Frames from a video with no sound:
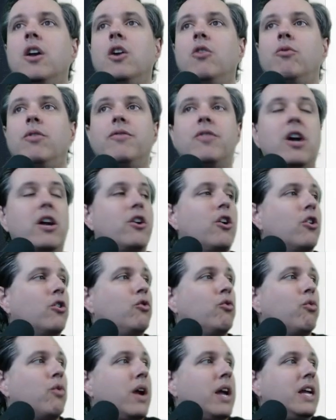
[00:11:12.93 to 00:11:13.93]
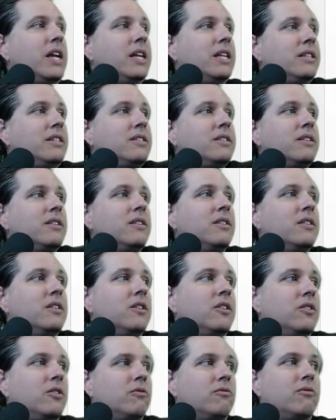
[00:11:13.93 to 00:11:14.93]
We've got our grades,
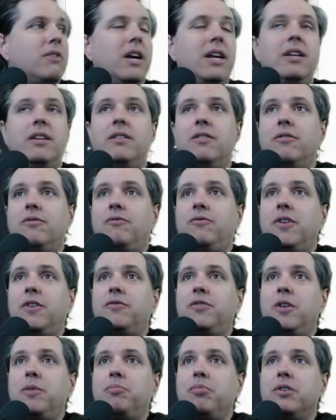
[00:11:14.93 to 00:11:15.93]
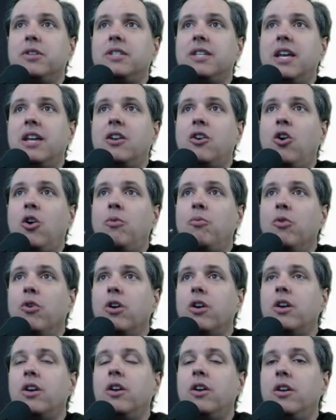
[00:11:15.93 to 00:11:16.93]
right? 50%
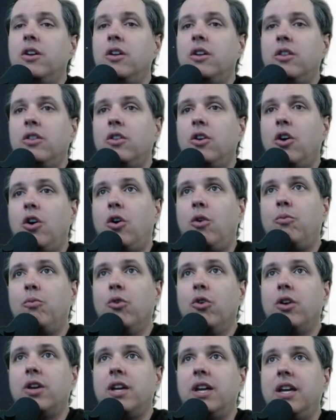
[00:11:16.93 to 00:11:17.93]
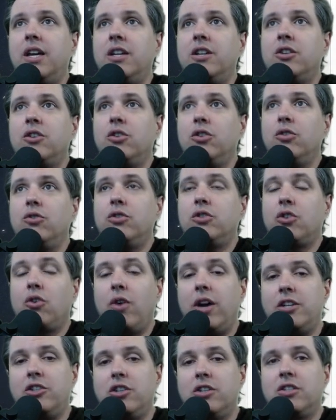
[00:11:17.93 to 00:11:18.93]
homework. The homework includes, so
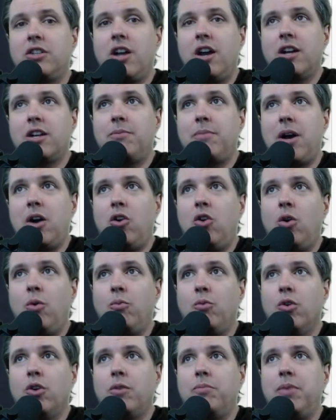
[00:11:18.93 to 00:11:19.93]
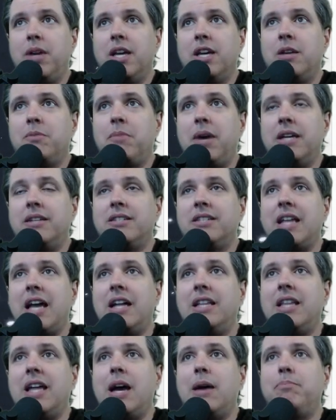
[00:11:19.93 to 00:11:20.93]
I just talked about homework being in my
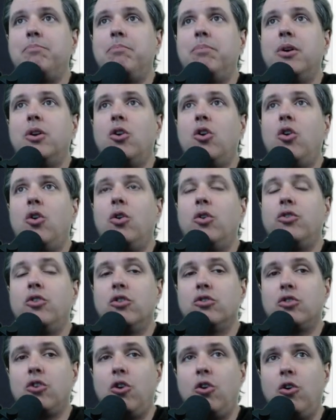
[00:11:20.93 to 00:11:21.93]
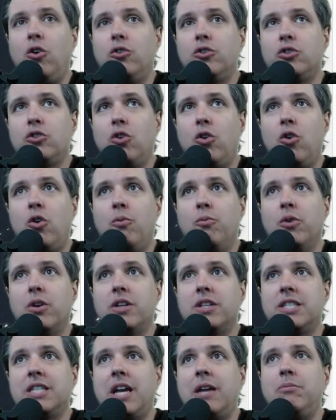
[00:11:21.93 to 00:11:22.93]
stat lab, but there's also homework
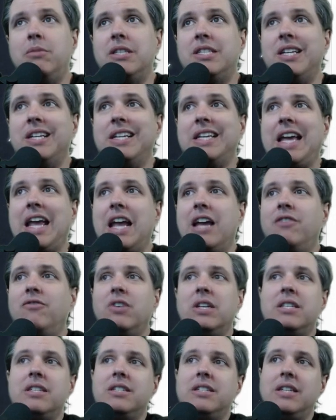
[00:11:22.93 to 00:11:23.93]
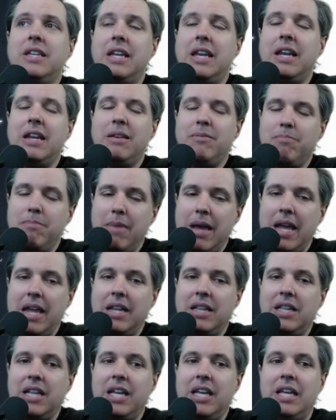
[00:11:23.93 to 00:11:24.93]
assignments in Canvas,
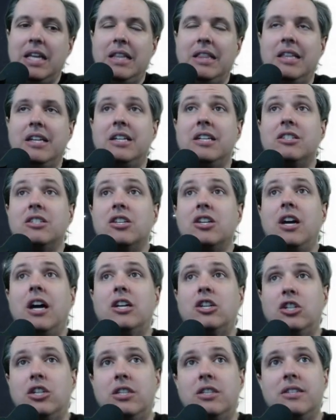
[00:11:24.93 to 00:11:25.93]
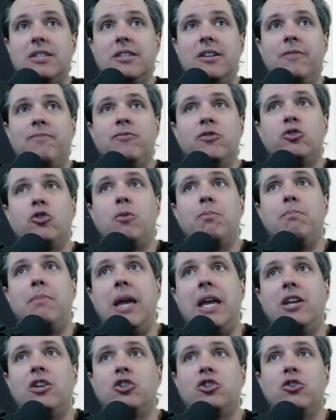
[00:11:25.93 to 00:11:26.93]
mainly the discussions. So
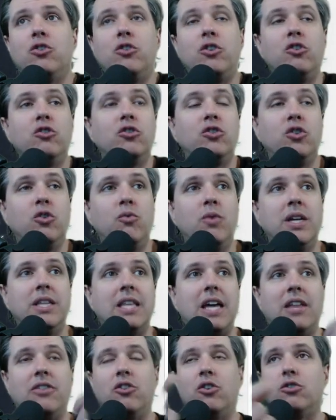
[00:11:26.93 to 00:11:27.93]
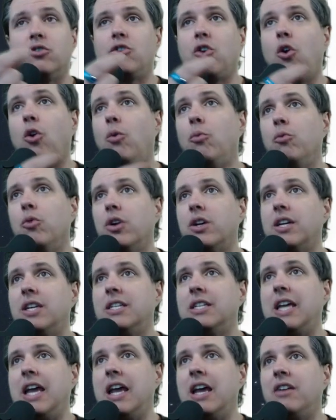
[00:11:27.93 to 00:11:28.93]
make sure you're doing that. There's homework in
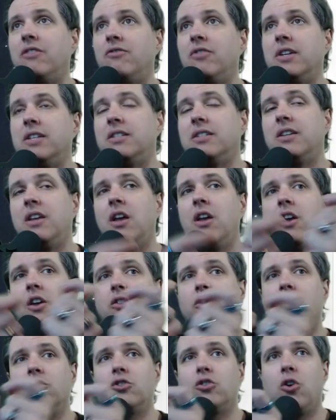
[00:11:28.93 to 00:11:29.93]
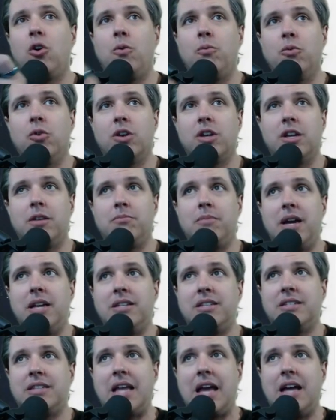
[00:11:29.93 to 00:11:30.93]
Canvas. There's homework in my
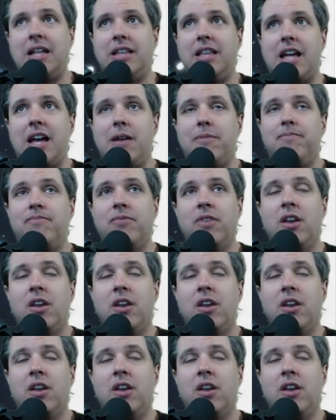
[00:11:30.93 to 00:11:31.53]
stat lab.